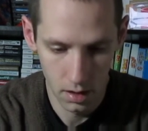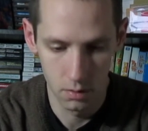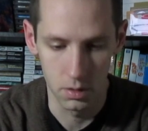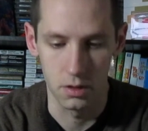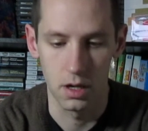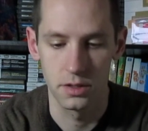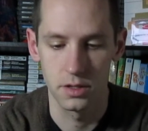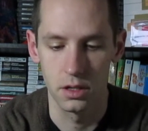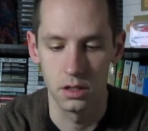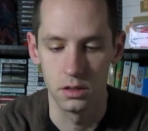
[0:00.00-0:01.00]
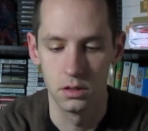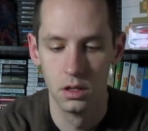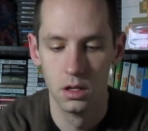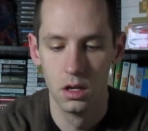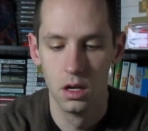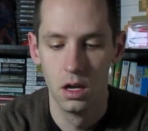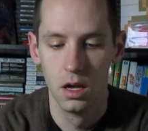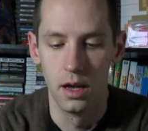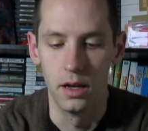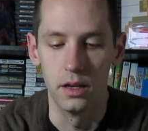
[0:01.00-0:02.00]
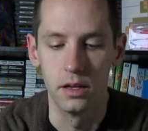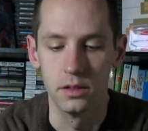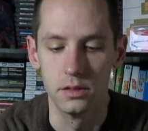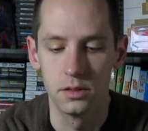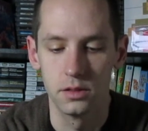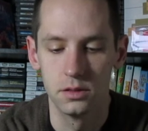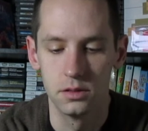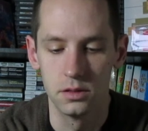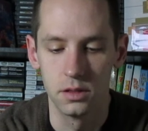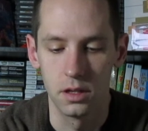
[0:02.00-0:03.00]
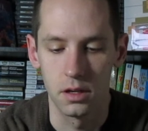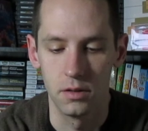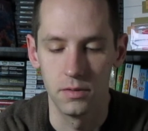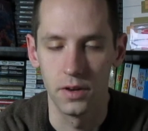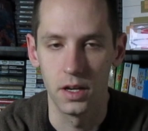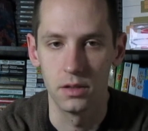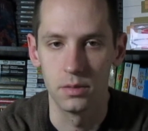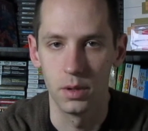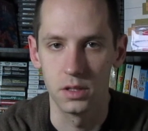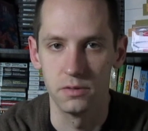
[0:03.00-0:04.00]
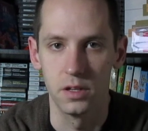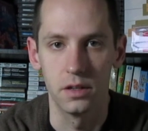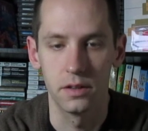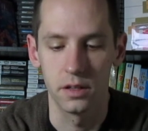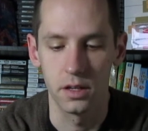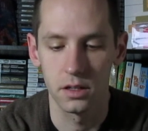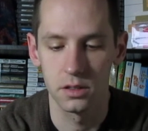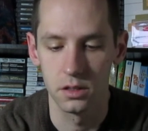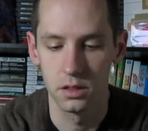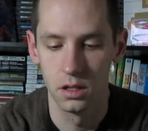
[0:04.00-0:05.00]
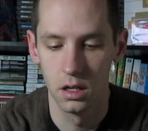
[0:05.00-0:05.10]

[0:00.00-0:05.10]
went garage sailing, and I couldn't find much of anything actually.